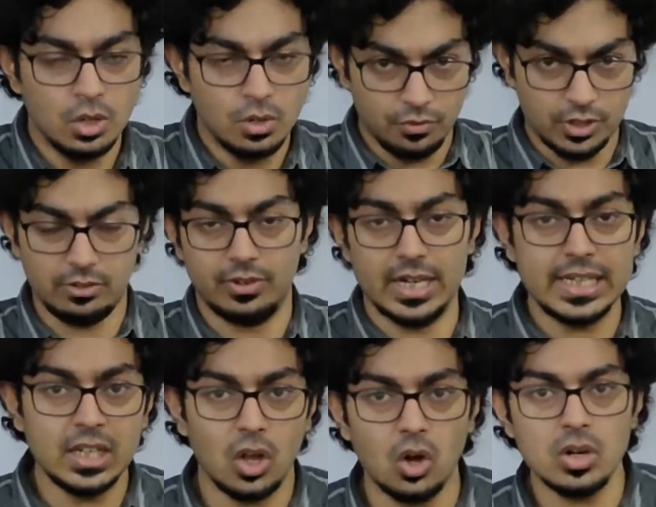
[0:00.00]
for a very
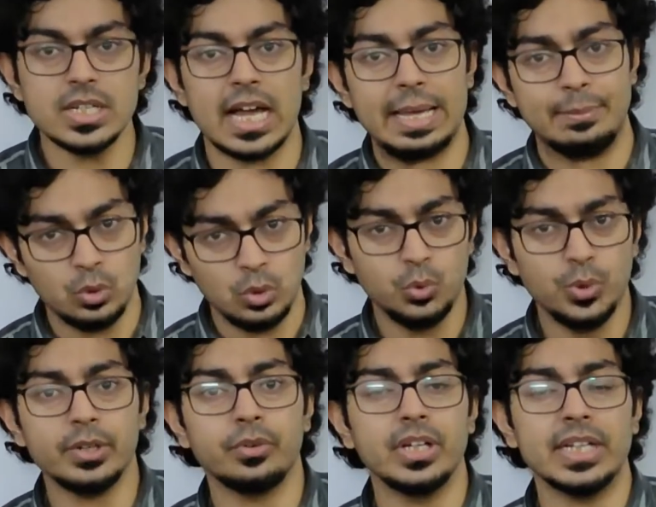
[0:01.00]
long time, we are
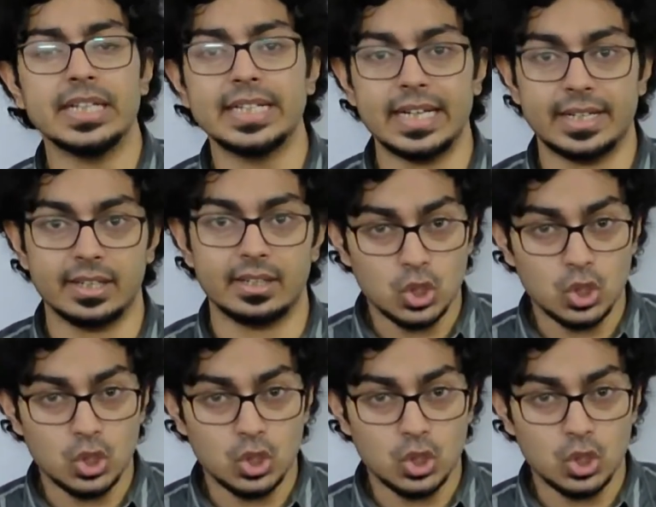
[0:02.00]
going to be irritated.